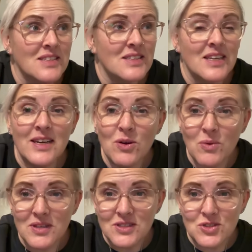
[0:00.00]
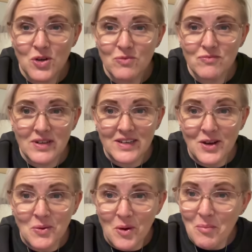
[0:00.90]
the little ones don't really
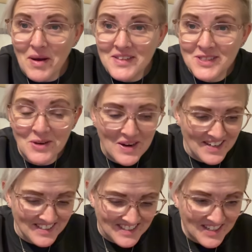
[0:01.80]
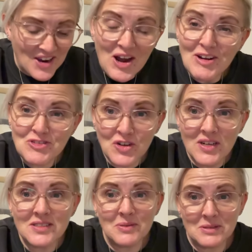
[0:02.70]
know what Panto is. I've
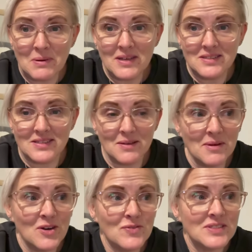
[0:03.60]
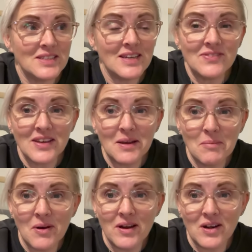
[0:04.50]
tried to explain to them, and obviously they've taken
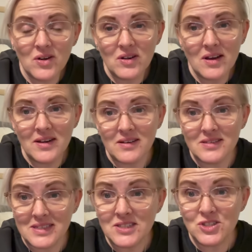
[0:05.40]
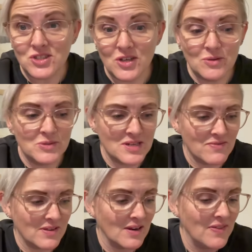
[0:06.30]
part in dance shows and
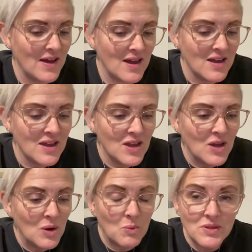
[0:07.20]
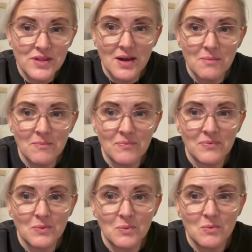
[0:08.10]
everything like that with
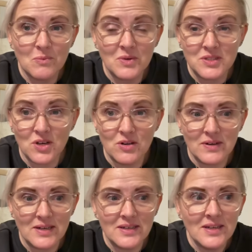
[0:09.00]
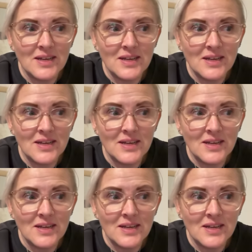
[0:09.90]
Zara,